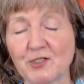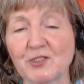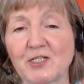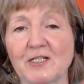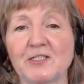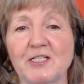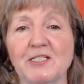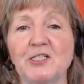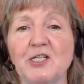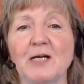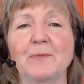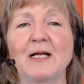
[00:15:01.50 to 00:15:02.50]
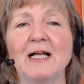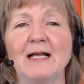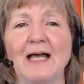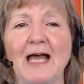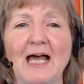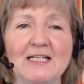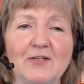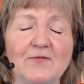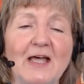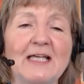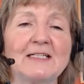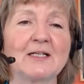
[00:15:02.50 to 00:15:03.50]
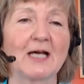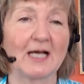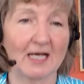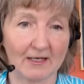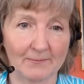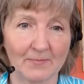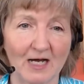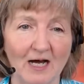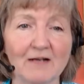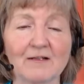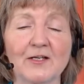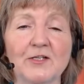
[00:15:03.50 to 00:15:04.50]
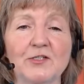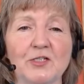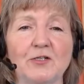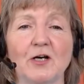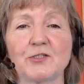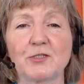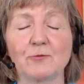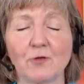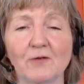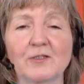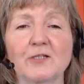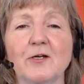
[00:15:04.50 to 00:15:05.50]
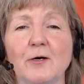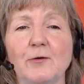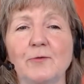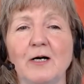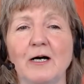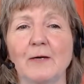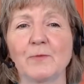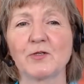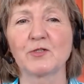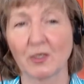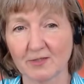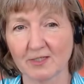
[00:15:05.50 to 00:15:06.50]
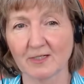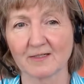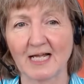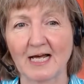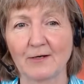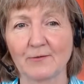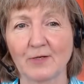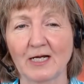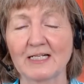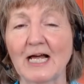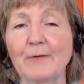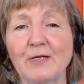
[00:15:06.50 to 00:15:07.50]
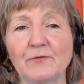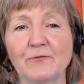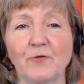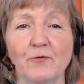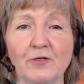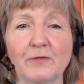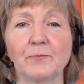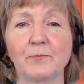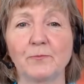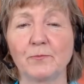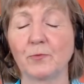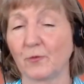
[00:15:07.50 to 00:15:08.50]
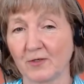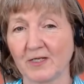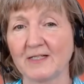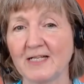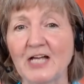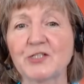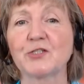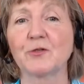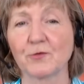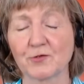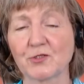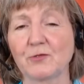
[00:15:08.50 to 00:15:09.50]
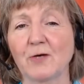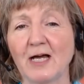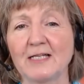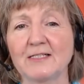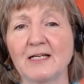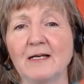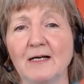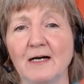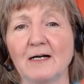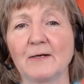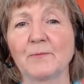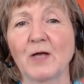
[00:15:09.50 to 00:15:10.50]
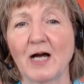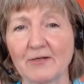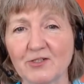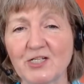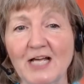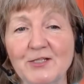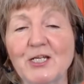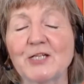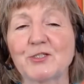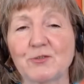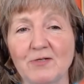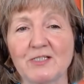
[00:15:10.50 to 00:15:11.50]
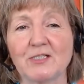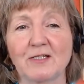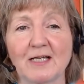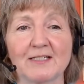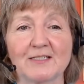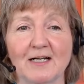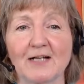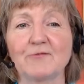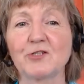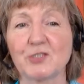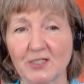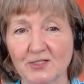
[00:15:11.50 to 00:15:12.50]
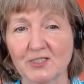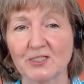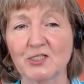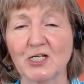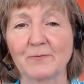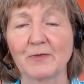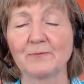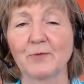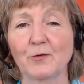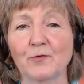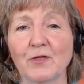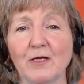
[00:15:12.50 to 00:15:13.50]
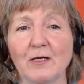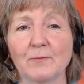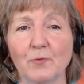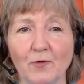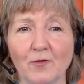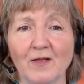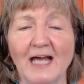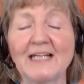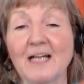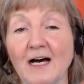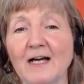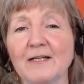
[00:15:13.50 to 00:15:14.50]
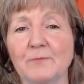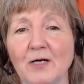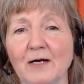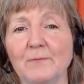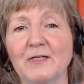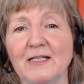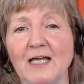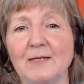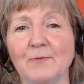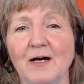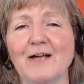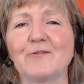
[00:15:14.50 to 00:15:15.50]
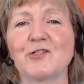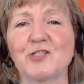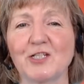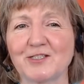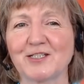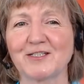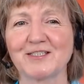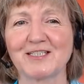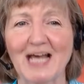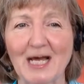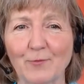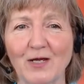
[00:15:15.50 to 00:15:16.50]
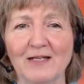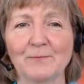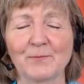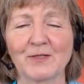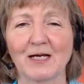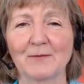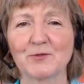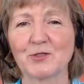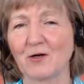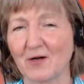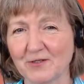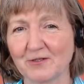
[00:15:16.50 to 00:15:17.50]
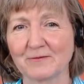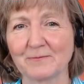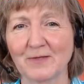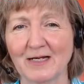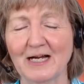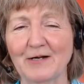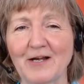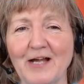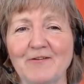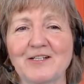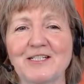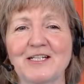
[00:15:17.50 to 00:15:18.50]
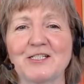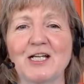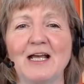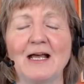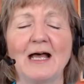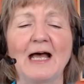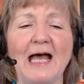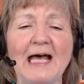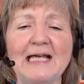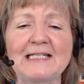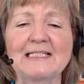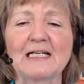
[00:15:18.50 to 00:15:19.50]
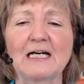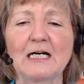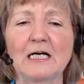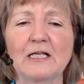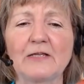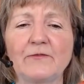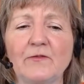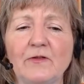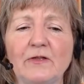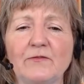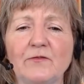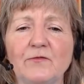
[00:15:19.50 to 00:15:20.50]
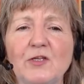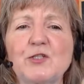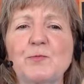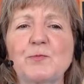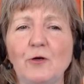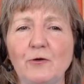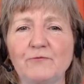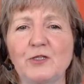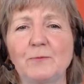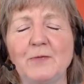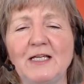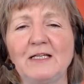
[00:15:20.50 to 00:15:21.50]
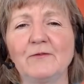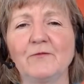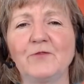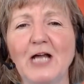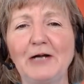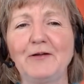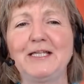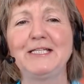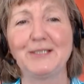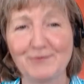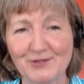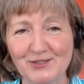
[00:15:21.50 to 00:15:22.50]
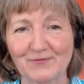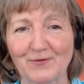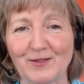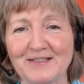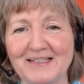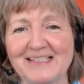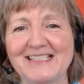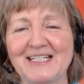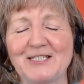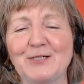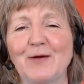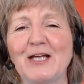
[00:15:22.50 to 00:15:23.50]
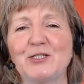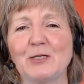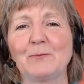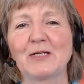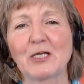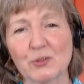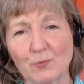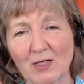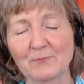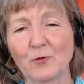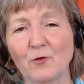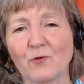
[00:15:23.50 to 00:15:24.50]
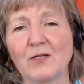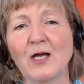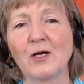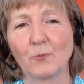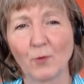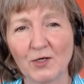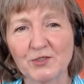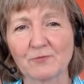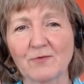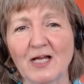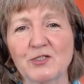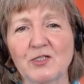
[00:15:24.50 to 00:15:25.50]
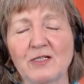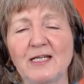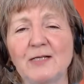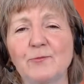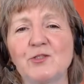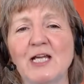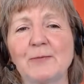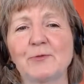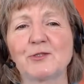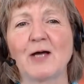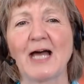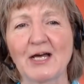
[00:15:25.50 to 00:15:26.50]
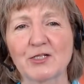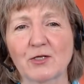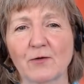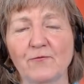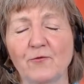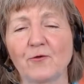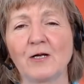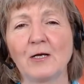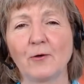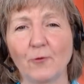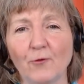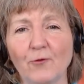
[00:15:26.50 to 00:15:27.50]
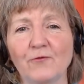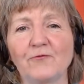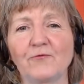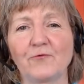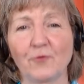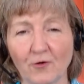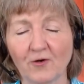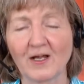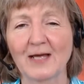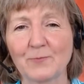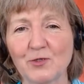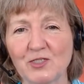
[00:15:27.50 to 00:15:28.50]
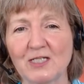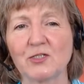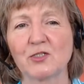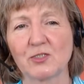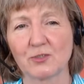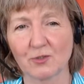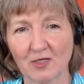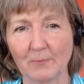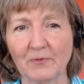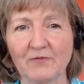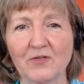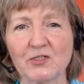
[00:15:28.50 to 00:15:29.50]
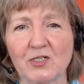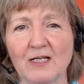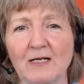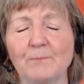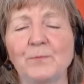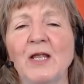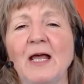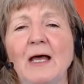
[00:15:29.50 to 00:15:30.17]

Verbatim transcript: British citizenship. And then um, Ireland, not too long ago, um, started allow, allowing foreign born nationals who had um, Irish ancestry to get Irish citizenship. And both Paul and I uh, became Irish citizens that way um, to honor our heritage. And uh, this proved to be very useful in this situation because when Paul was arrested, he was able to ask for all four embassies to come and visit him.